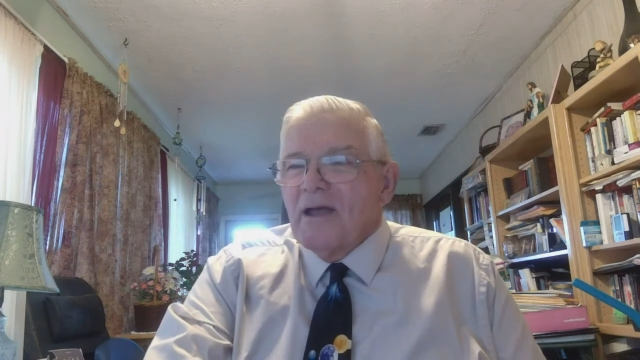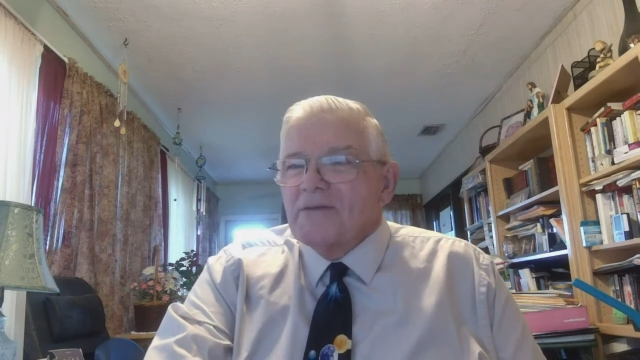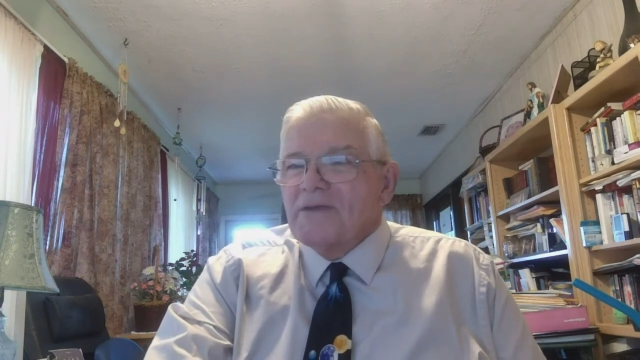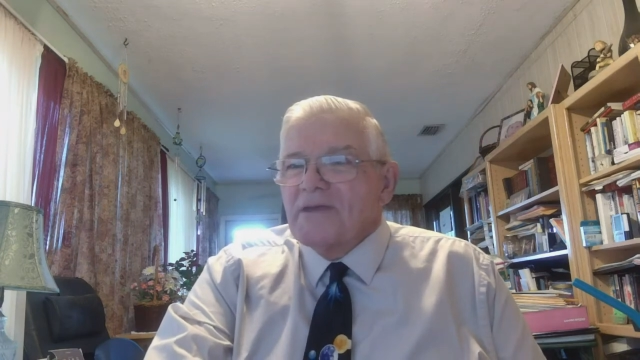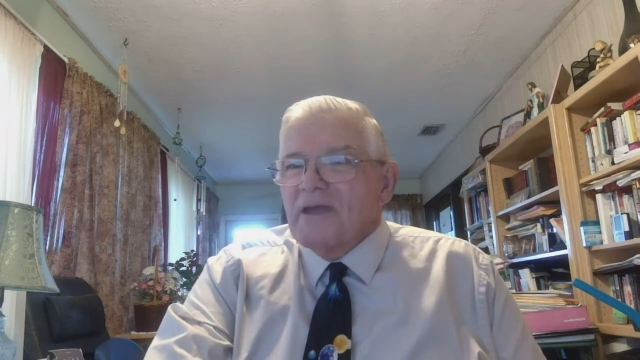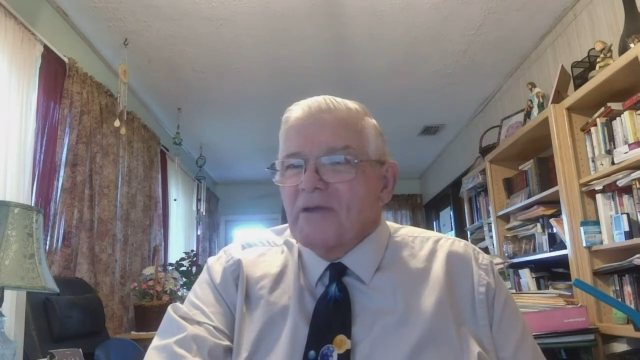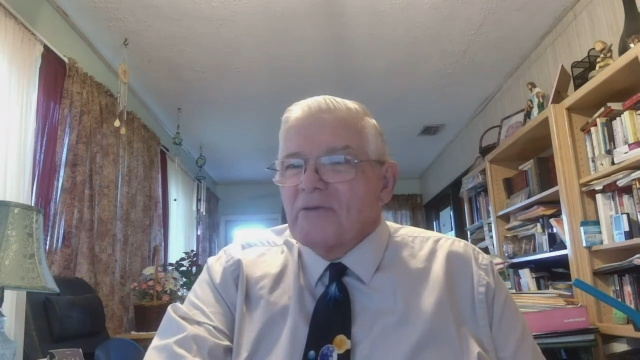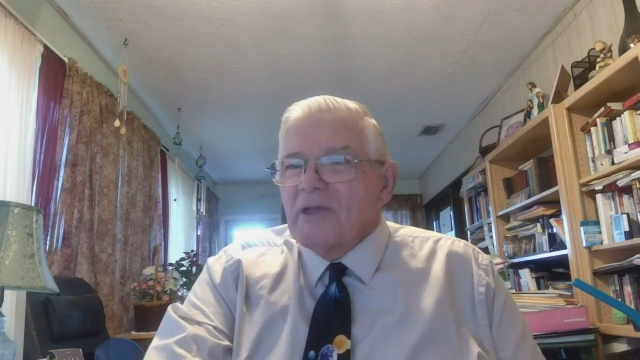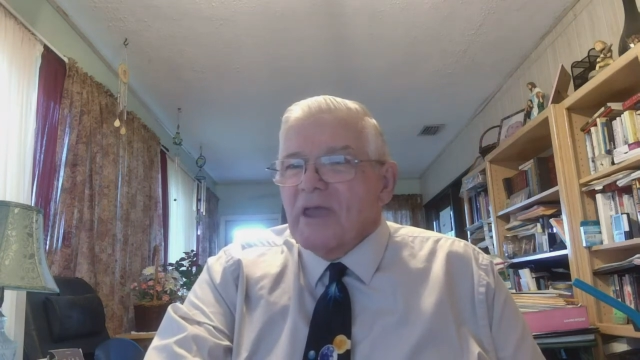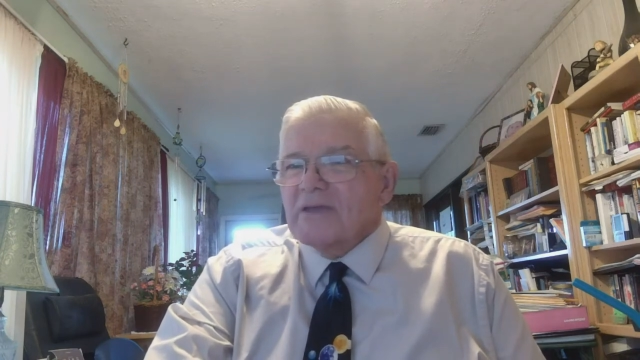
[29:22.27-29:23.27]
I think our
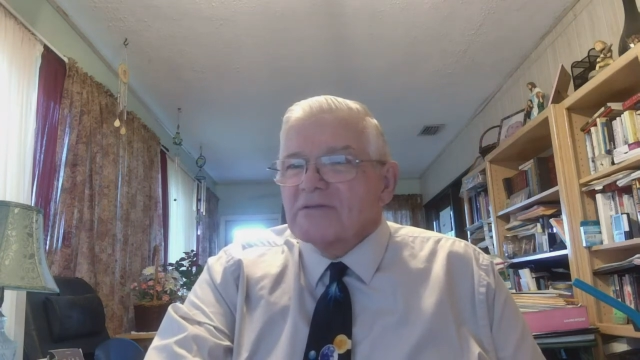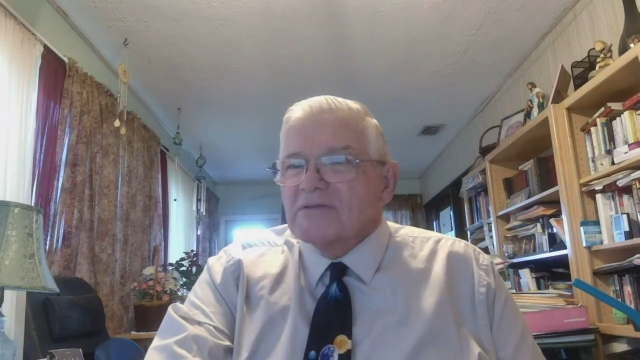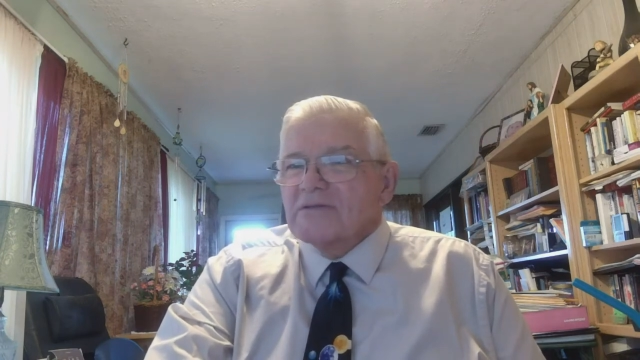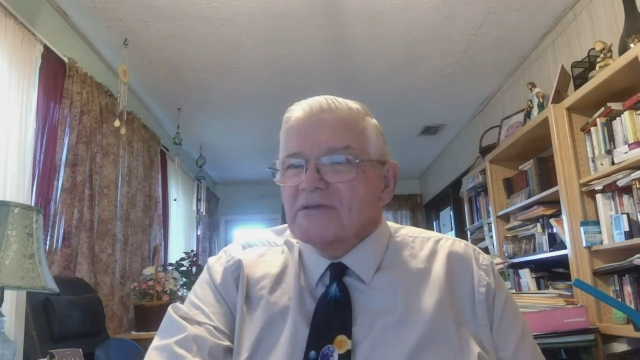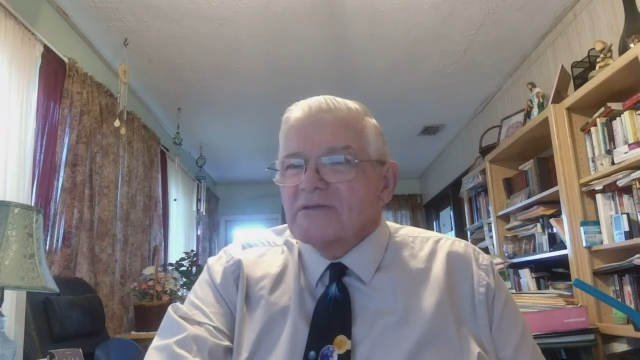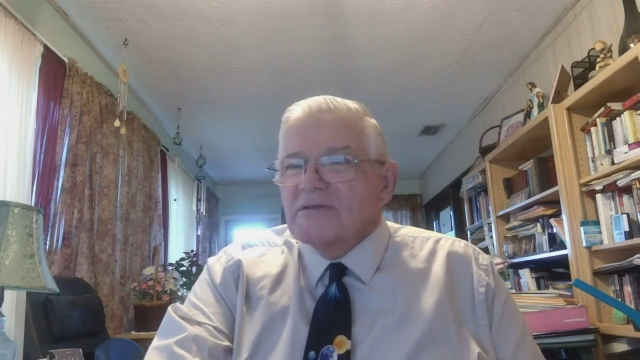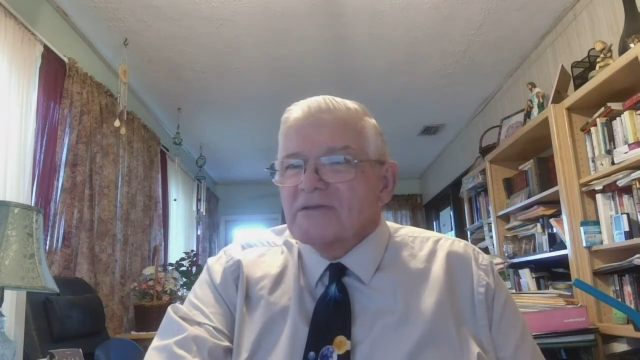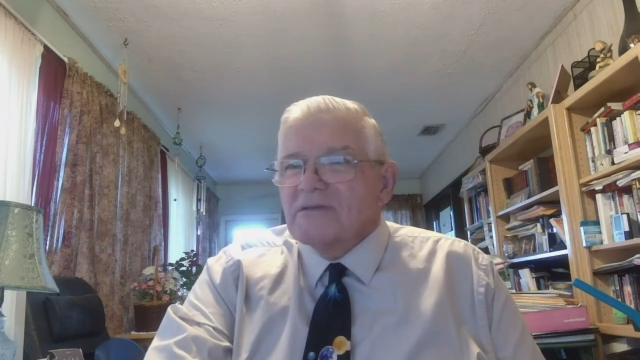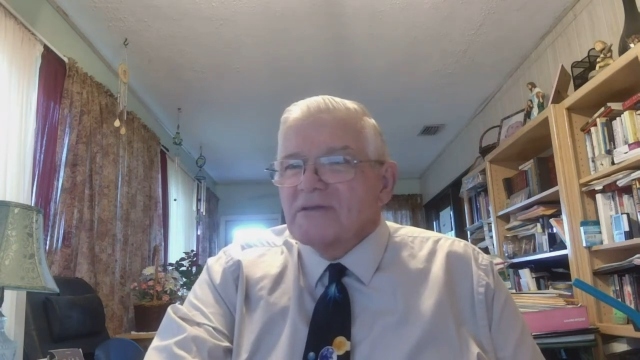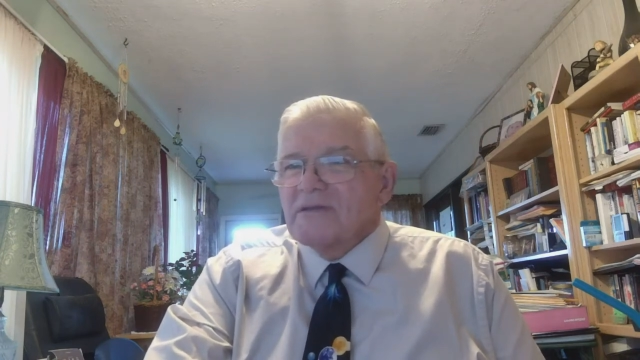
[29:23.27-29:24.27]
reaction
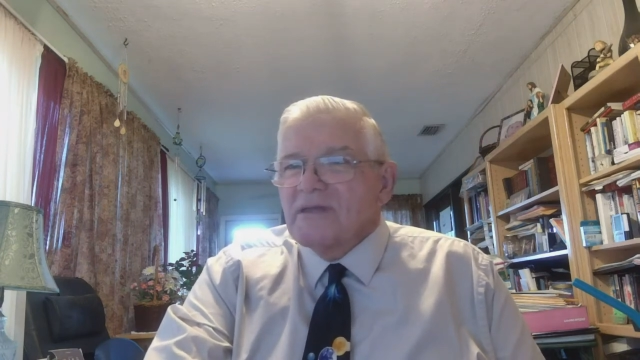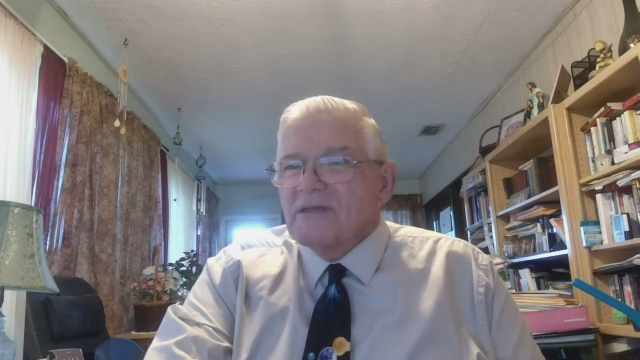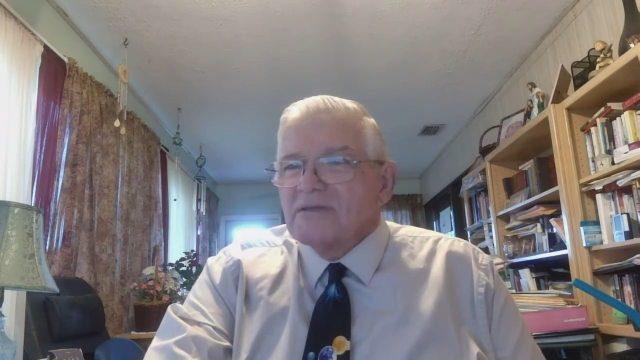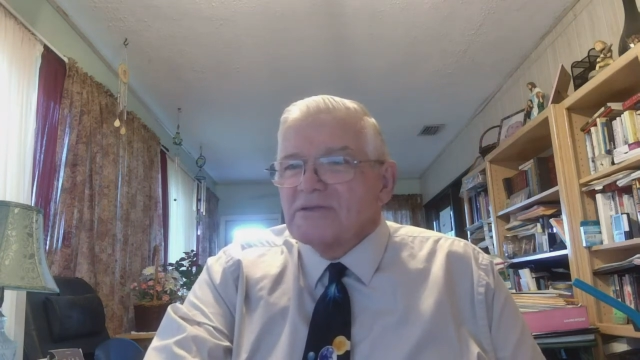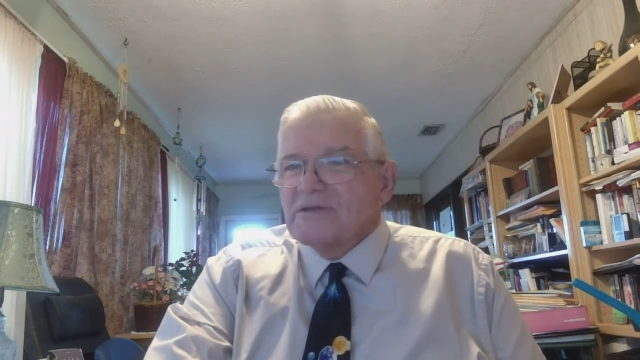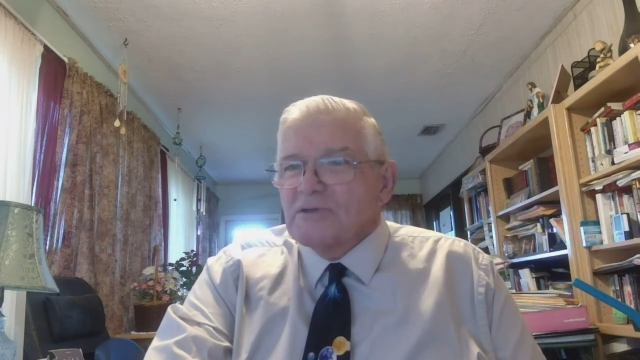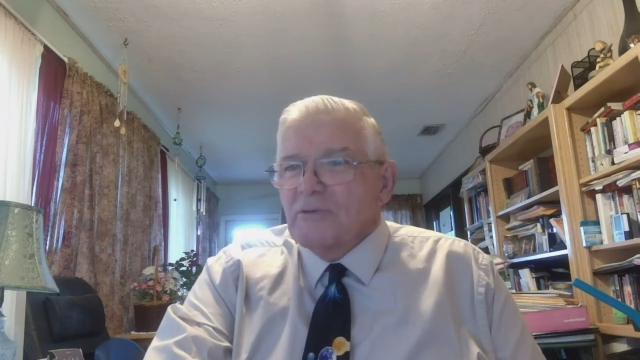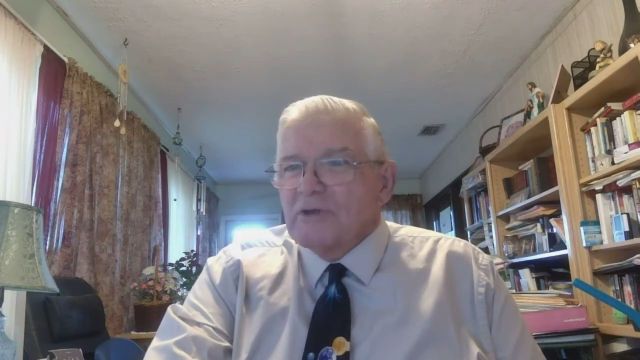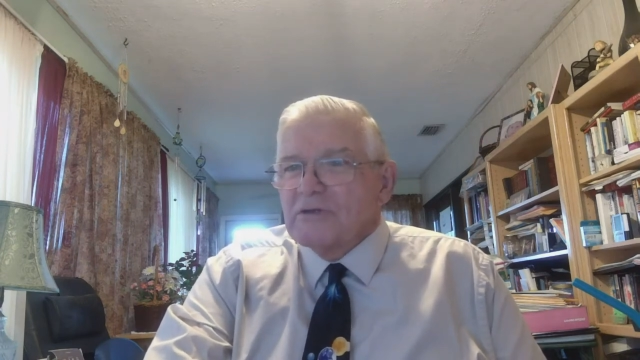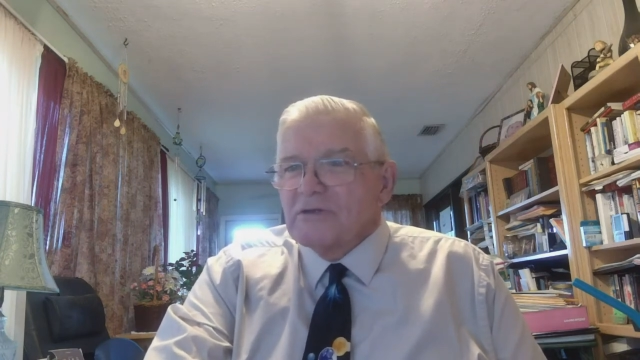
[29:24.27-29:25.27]
to
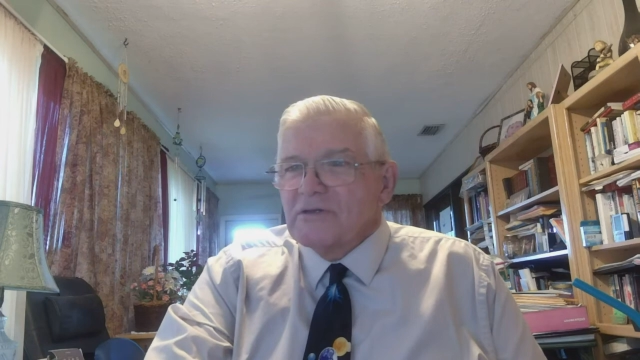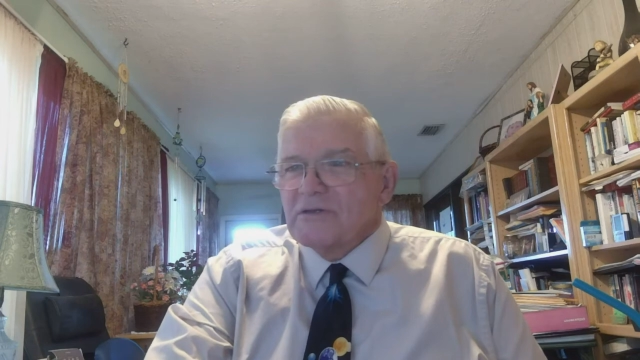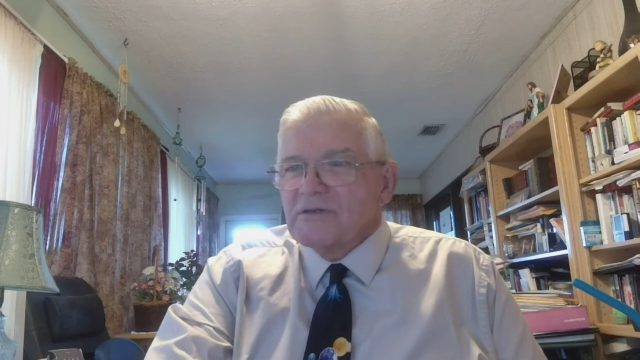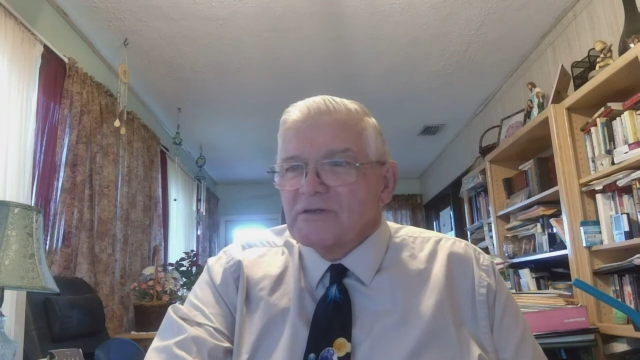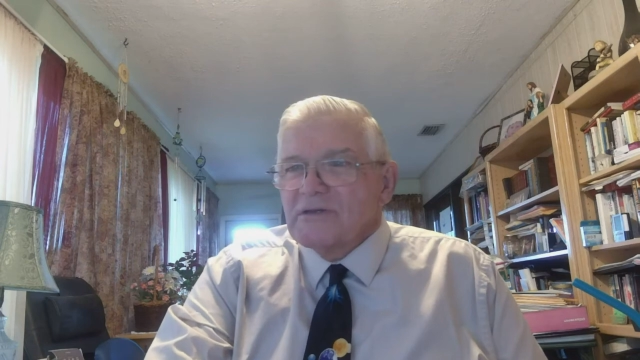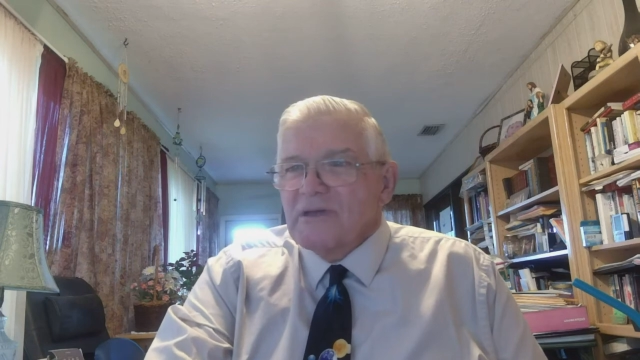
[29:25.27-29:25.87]
situations